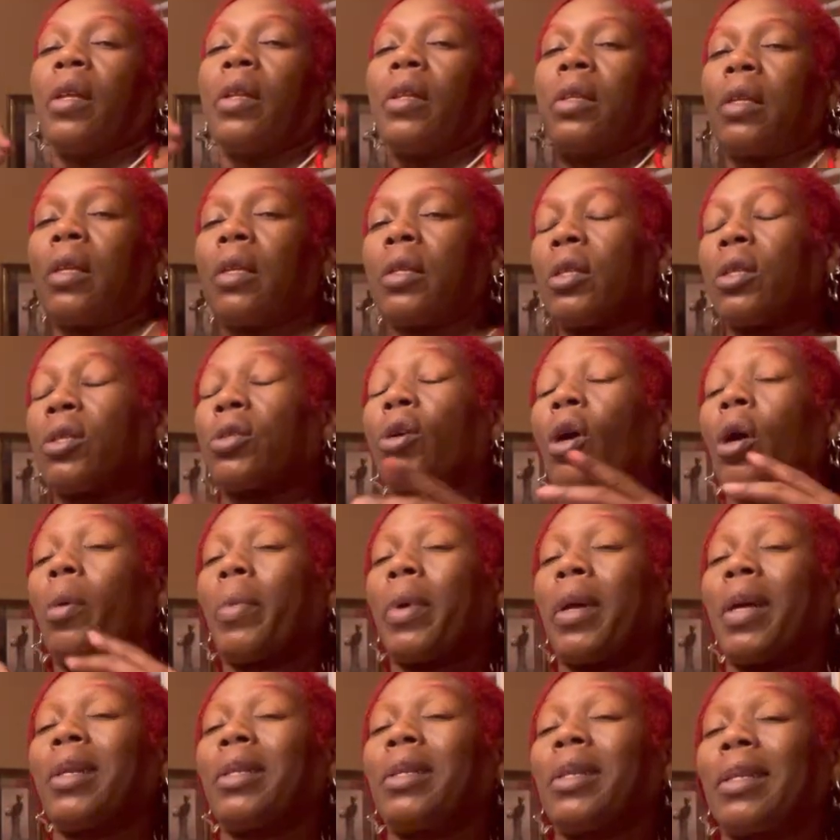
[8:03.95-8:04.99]
This is going to
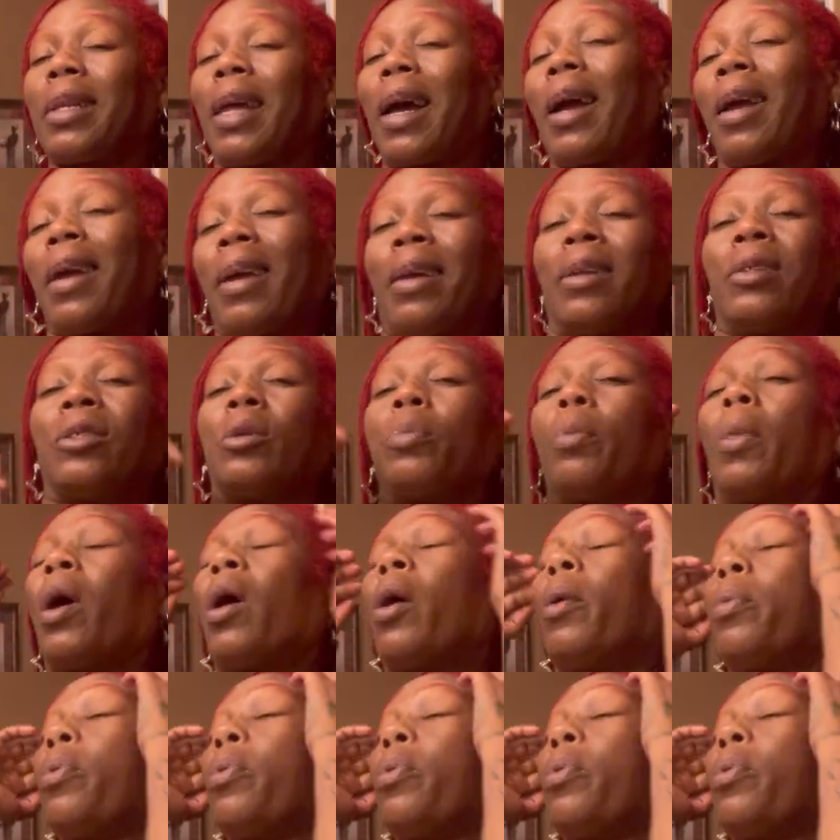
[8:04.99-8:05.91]
be a tonight and tomorrow